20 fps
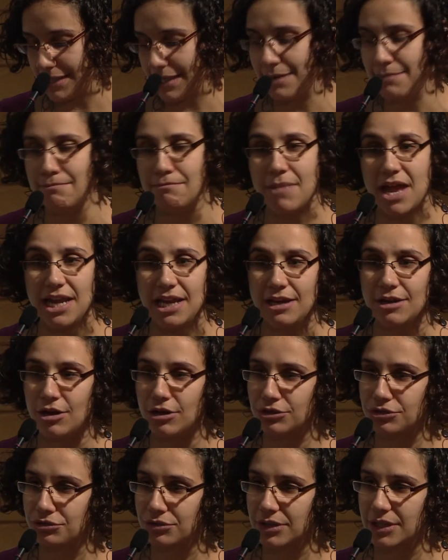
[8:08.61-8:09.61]
in many
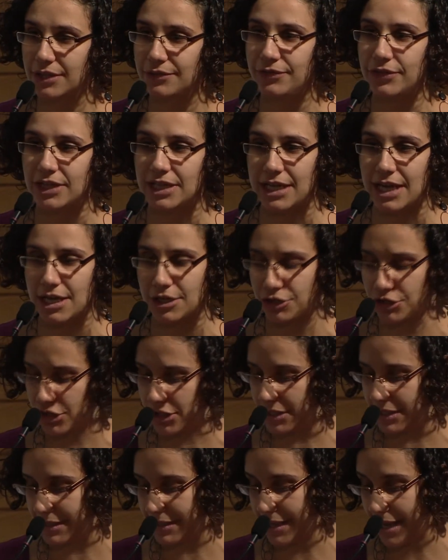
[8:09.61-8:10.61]
cultural
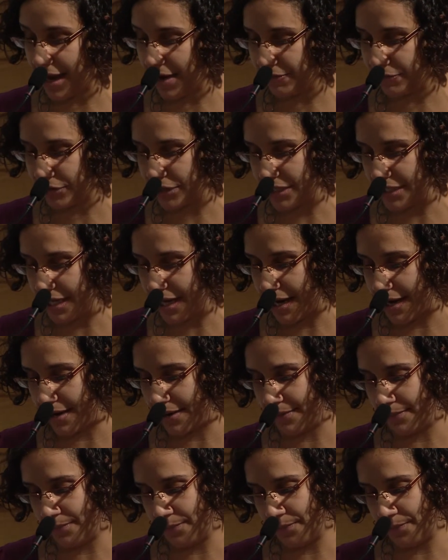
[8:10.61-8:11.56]
affiliations every day.